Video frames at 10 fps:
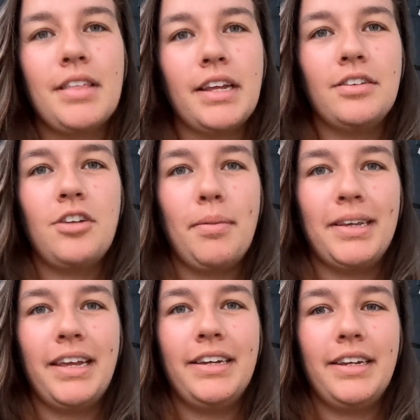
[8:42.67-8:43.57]
Thanks,
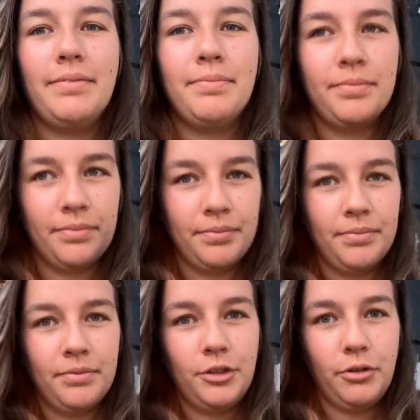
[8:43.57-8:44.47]
Atomic Candy.
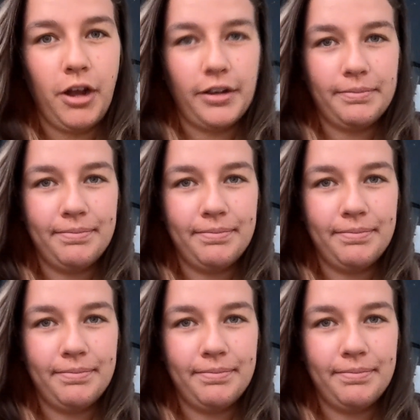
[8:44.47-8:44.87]
You rock.